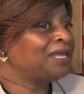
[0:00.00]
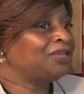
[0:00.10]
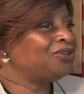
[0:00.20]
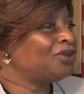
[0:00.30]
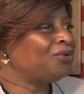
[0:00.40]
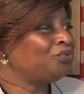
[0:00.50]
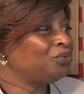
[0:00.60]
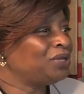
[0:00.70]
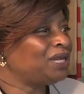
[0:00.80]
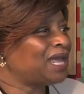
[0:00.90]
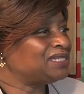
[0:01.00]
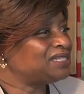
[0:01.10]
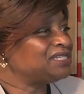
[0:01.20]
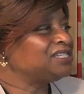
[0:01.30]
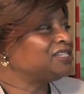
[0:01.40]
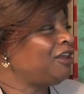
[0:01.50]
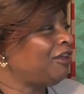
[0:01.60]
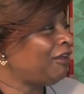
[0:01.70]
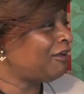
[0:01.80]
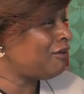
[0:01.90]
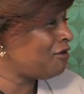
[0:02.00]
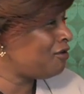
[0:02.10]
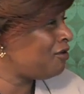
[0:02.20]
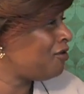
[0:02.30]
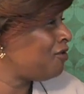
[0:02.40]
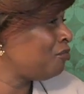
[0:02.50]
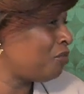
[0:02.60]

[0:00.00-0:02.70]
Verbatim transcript: You don't realize this is a long